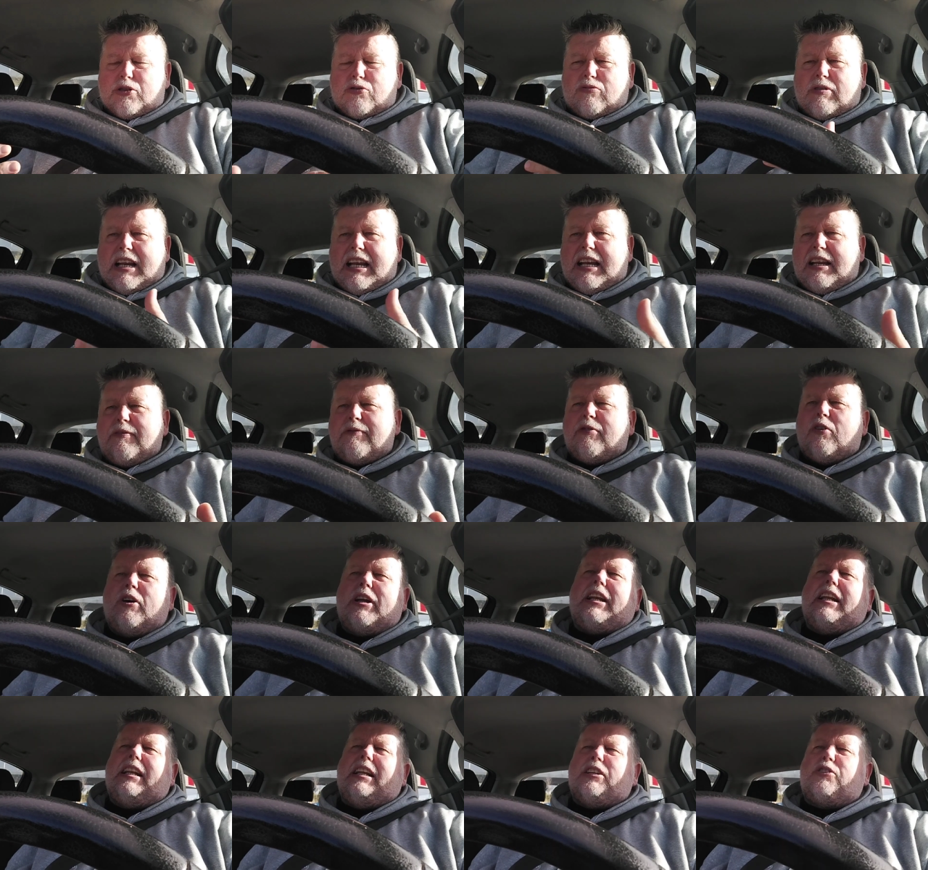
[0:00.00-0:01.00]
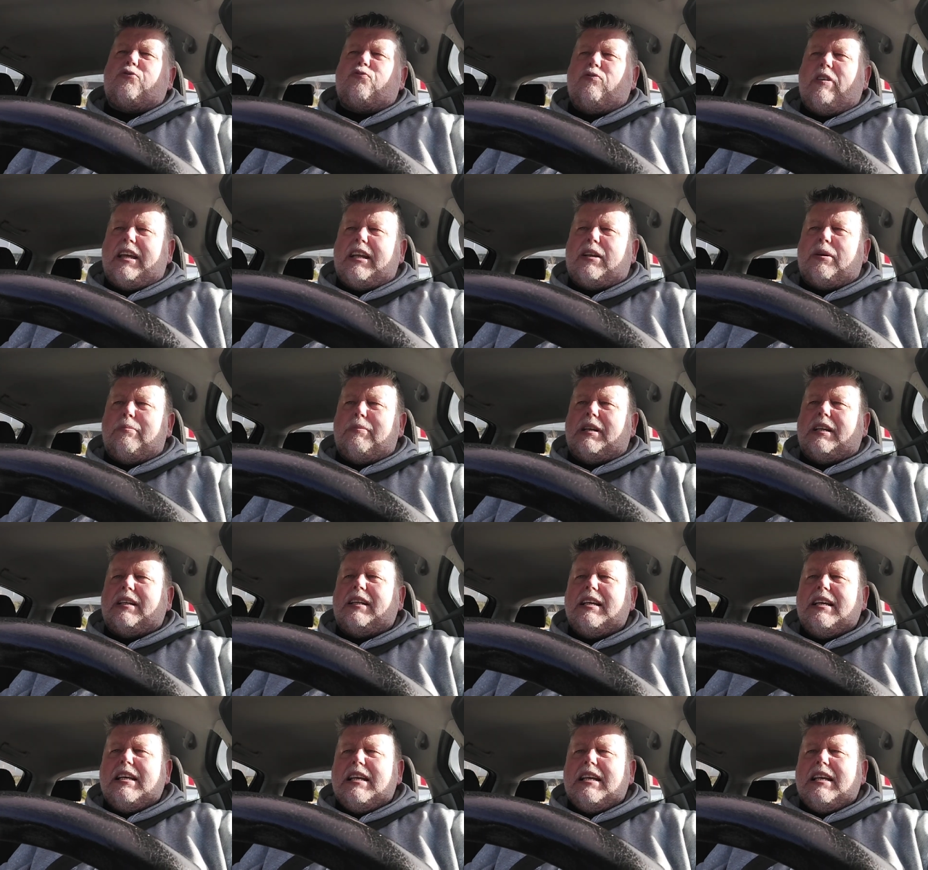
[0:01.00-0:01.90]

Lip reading: is really finding its rhythm, and,